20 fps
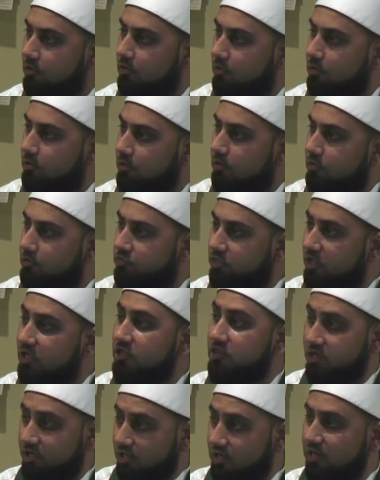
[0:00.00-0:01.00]
thinking they're going to
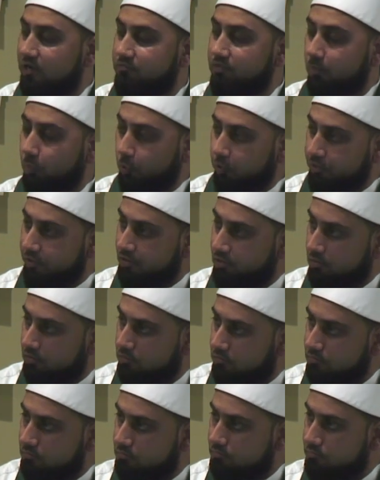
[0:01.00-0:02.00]
get rewarded.
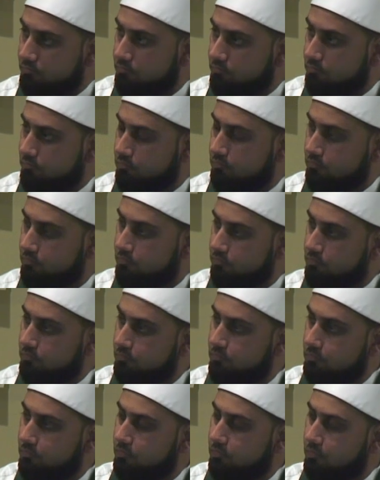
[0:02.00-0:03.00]
Or doing
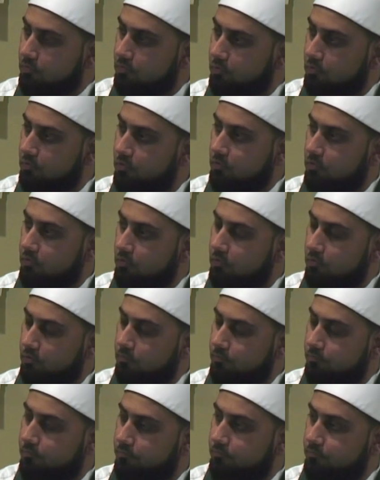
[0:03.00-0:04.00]

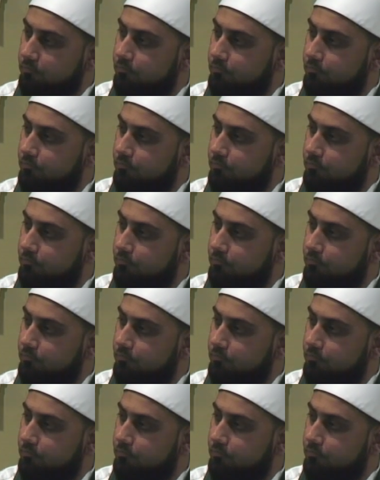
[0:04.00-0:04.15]
something. Mm-hmm.